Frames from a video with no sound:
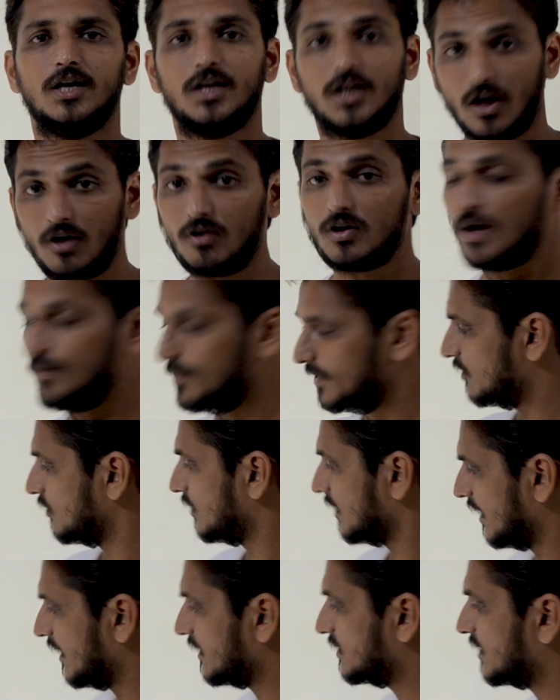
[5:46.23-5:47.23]
Now coming to
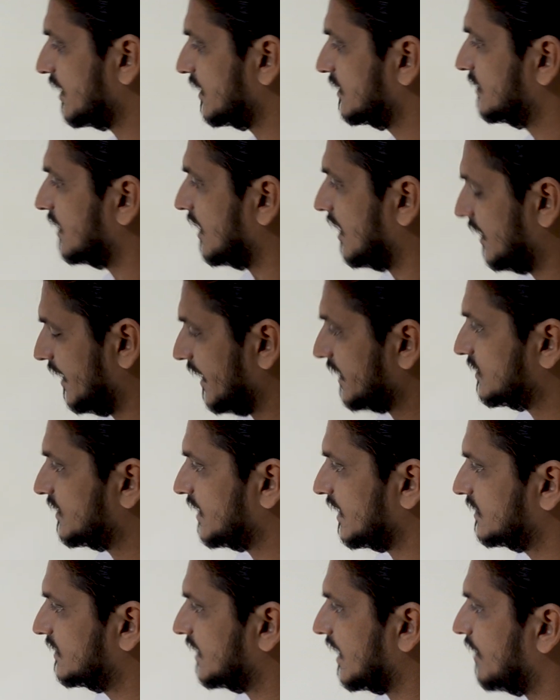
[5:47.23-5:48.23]
the
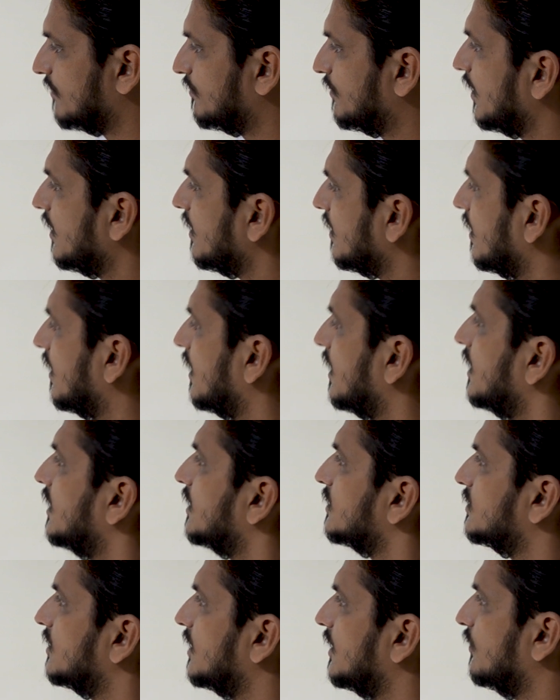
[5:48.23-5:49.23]
next example,
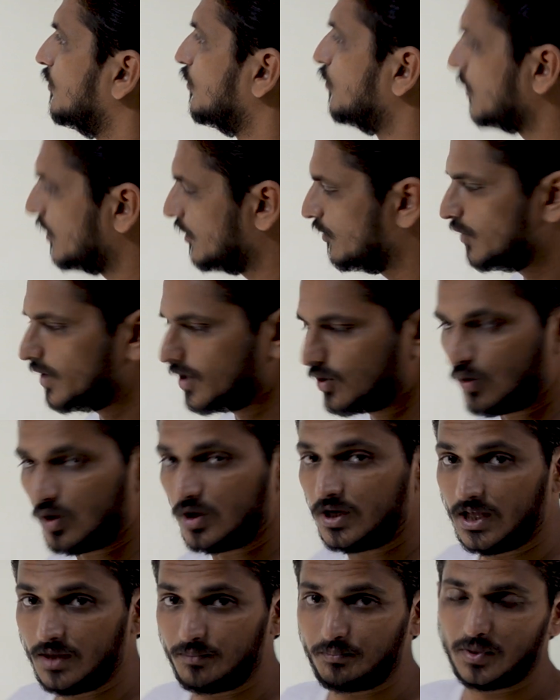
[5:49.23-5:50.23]
see, we
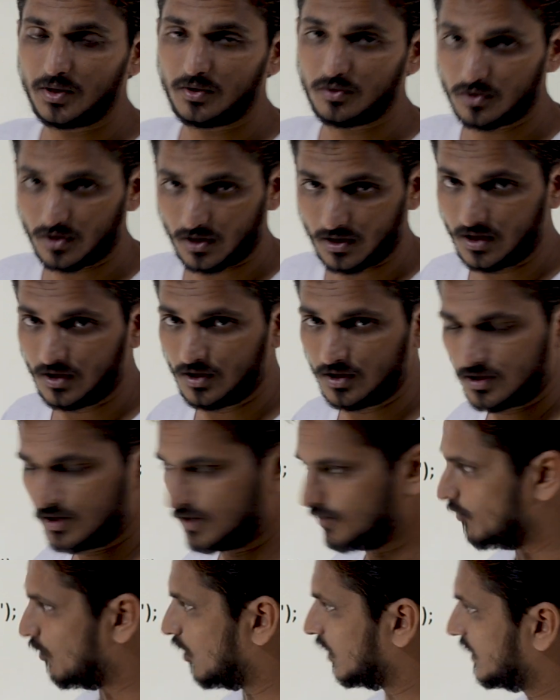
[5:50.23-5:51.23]
go deep into the, in
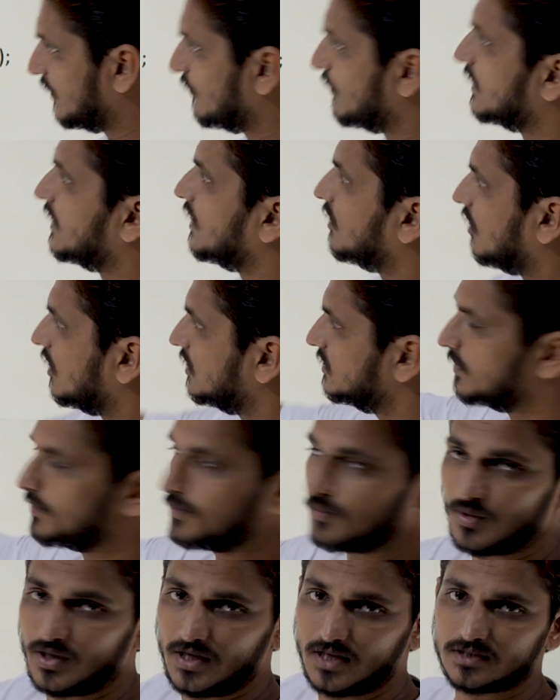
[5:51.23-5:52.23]
whatever the
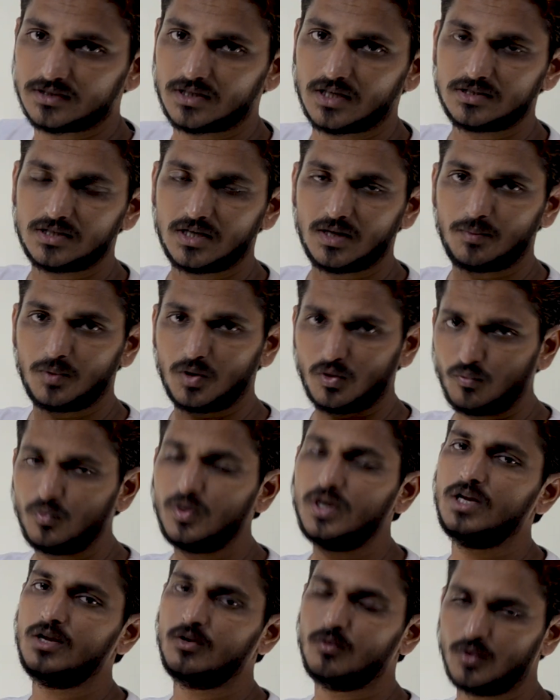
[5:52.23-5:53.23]
concept we discussed above,
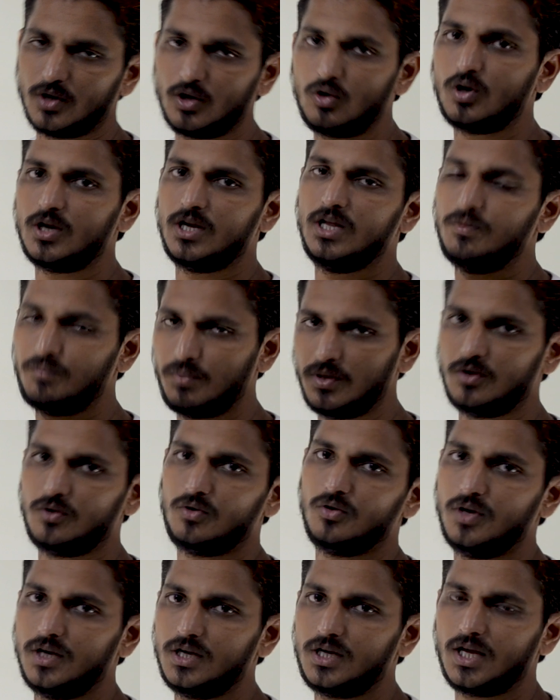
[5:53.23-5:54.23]
we go deep
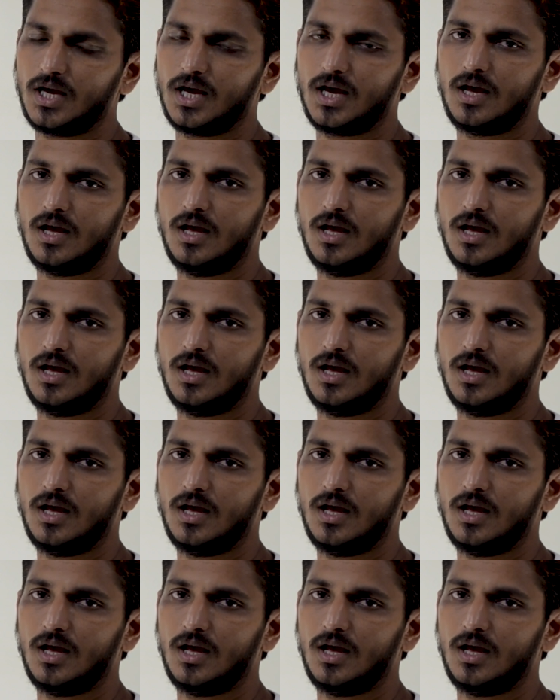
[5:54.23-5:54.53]
into it.